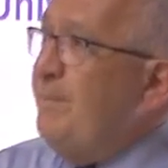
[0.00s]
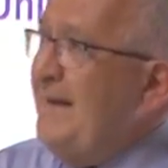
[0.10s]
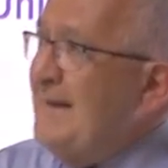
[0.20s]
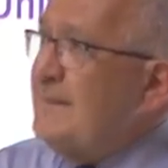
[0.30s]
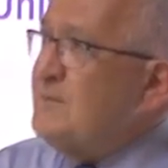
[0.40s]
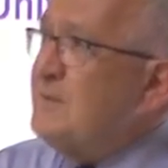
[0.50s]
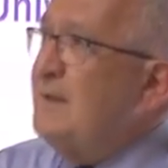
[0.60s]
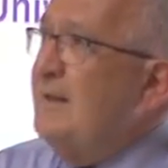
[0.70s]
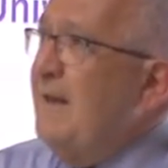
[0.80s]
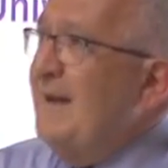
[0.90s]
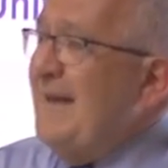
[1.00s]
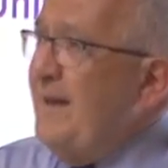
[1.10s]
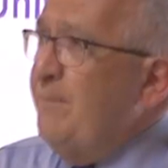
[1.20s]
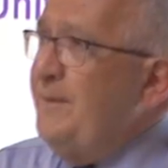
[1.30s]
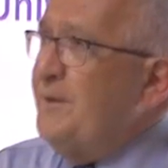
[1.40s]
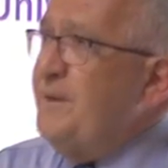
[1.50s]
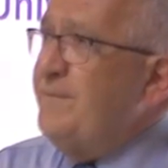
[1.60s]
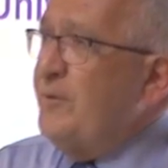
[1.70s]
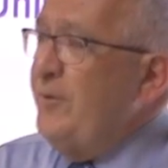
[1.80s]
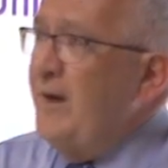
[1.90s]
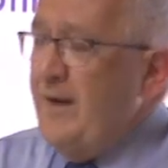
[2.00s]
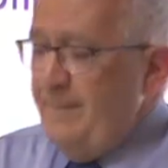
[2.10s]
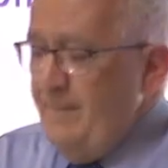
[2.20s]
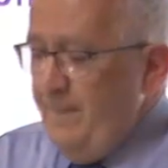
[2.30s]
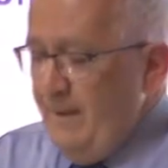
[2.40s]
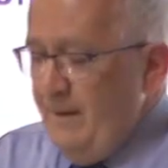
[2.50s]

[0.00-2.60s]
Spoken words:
the past, accountability for crime,